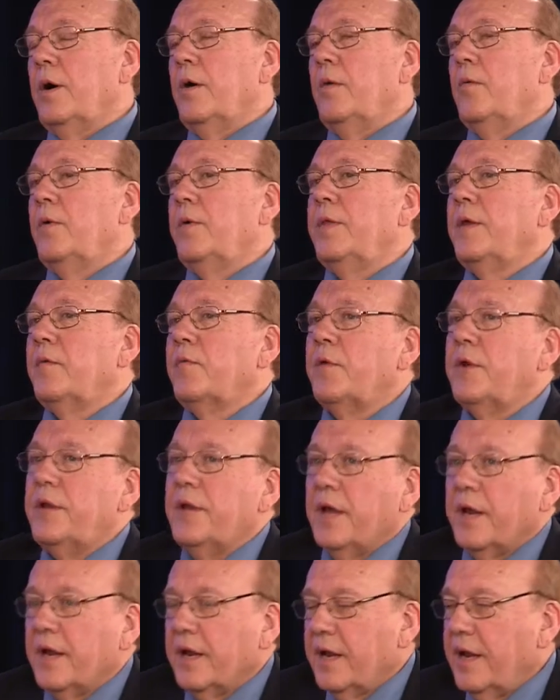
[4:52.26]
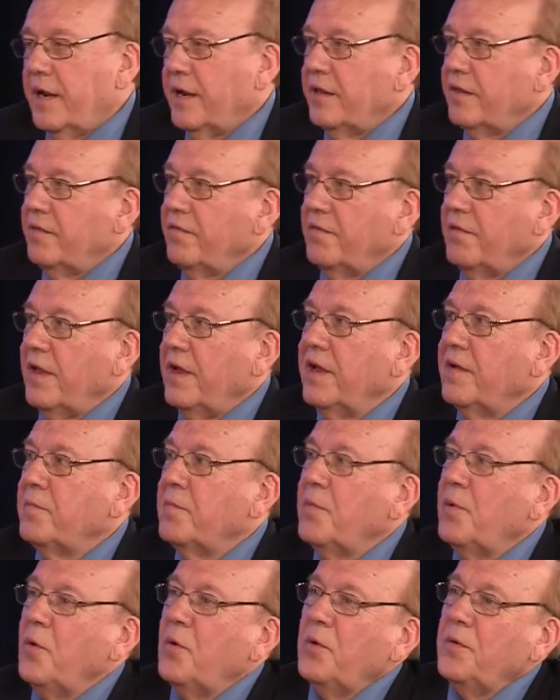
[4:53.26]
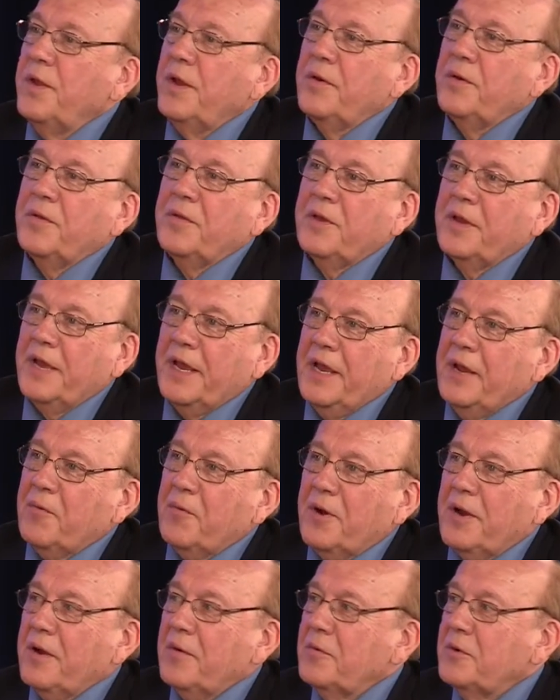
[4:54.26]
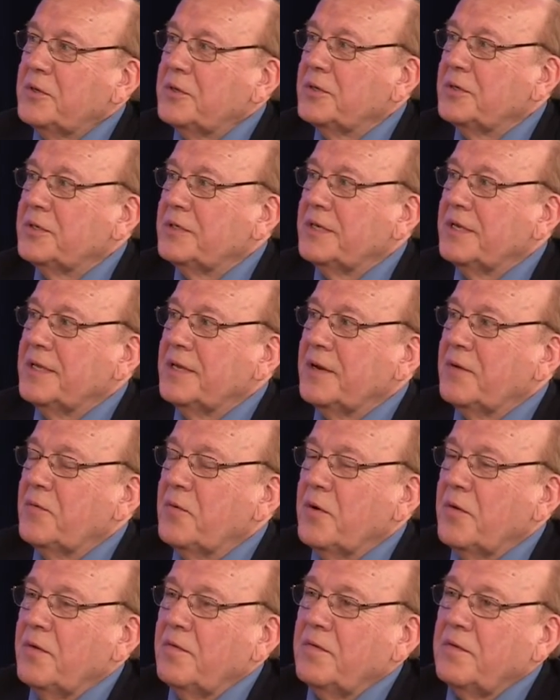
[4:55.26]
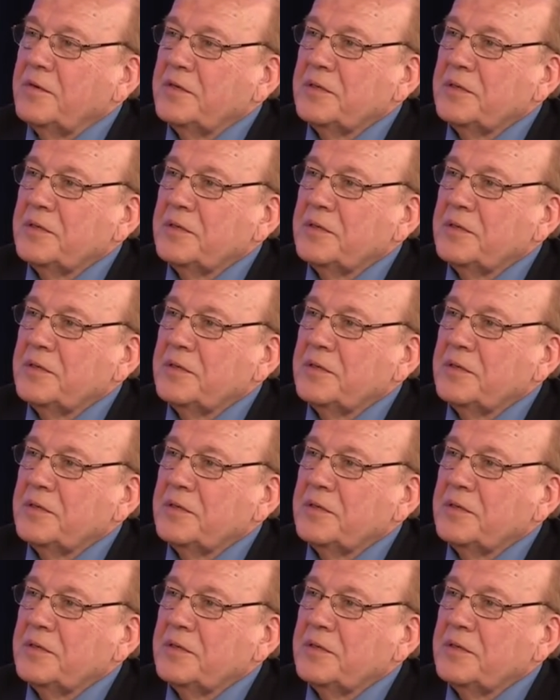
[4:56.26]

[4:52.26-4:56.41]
when they rededicated the flagpole down in the Gateway, which is I think where the first